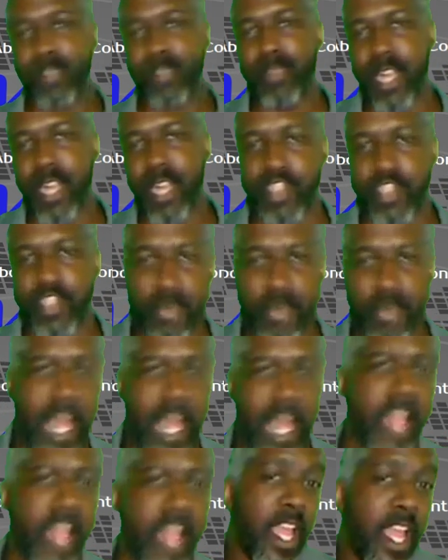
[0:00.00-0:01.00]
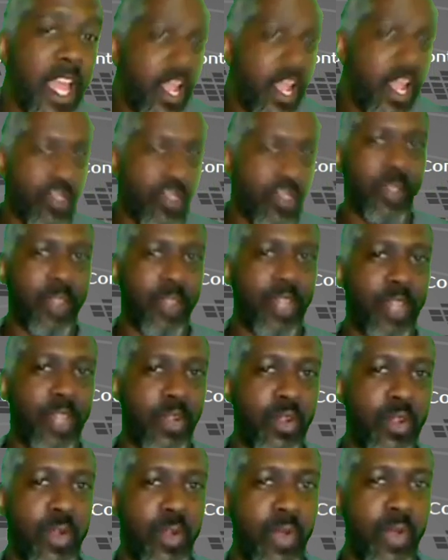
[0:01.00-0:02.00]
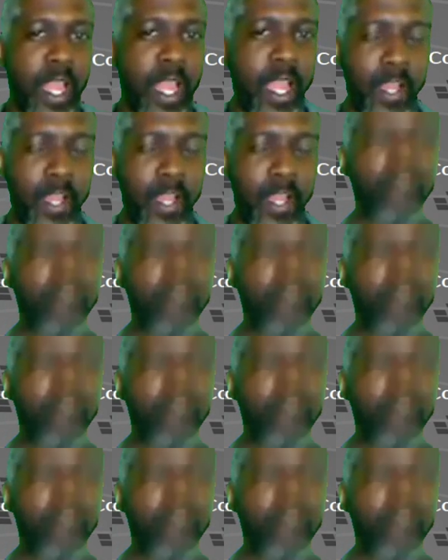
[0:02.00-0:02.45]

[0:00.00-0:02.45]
sponsored by Crypto Quick.